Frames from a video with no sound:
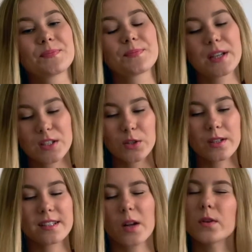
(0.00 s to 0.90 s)
Because the
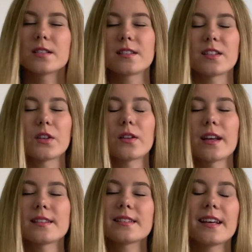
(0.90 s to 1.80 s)
reason I wanted to do
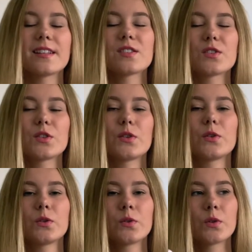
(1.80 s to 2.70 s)
this is
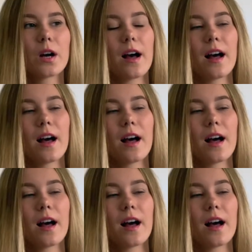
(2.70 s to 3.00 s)
to